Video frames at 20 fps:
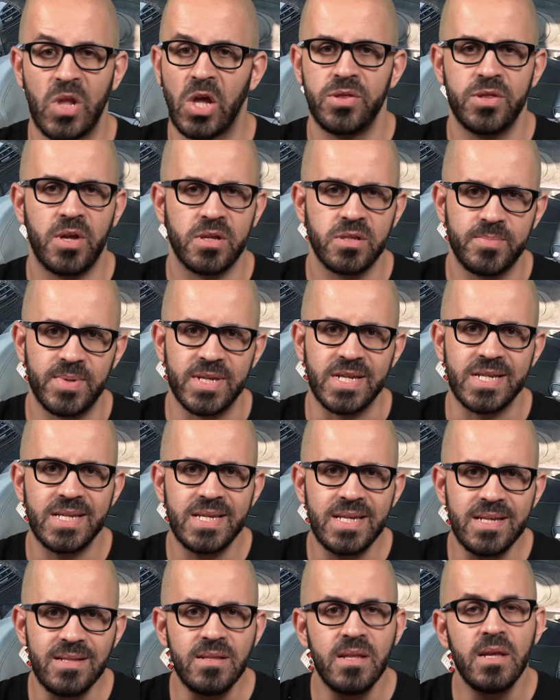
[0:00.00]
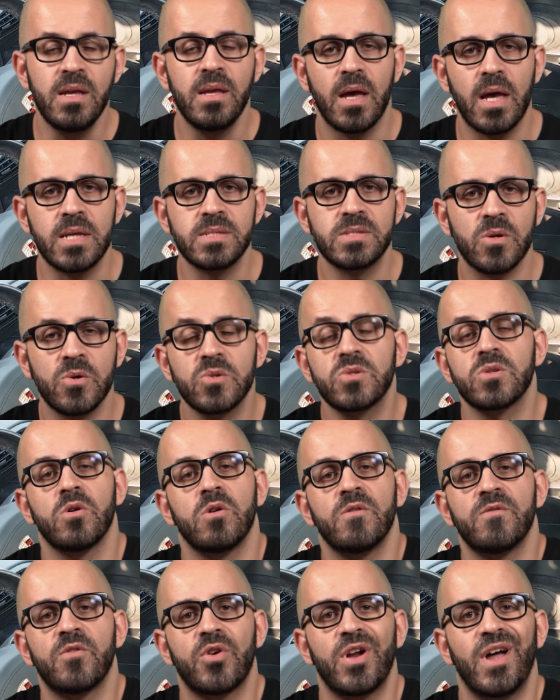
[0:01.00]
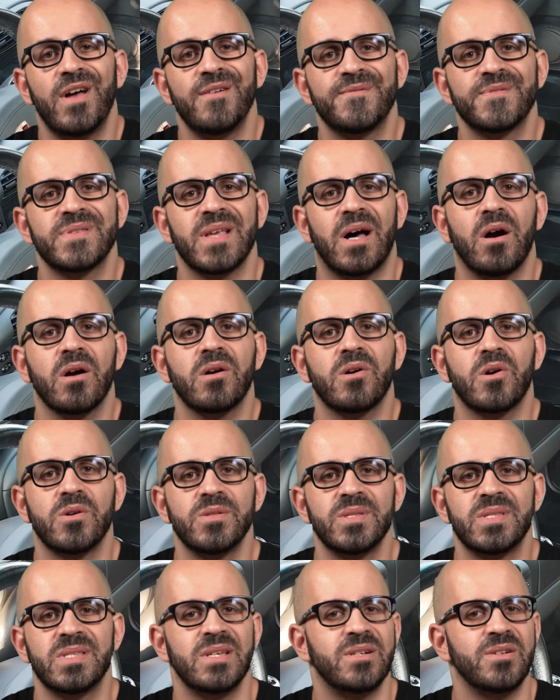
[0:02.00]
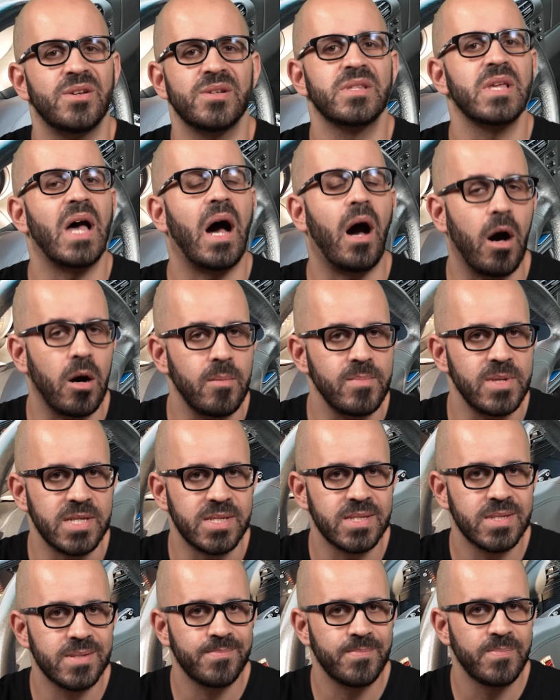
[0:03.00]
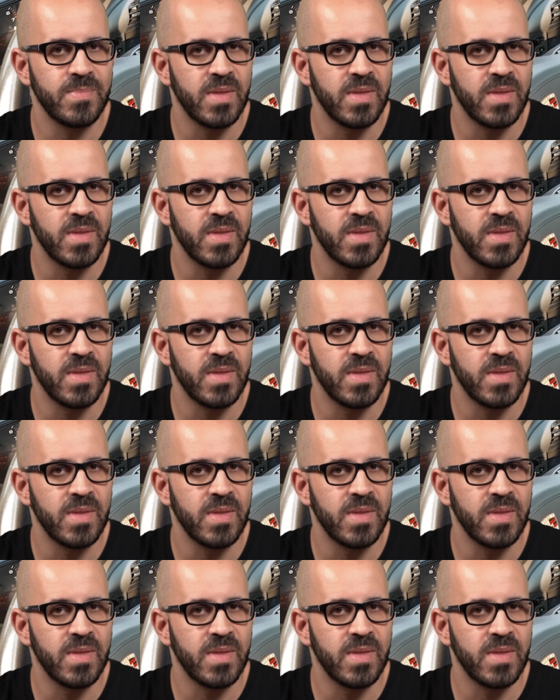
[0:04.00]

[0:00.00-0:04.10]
Not a big deal, as those over-revs are considered harmless.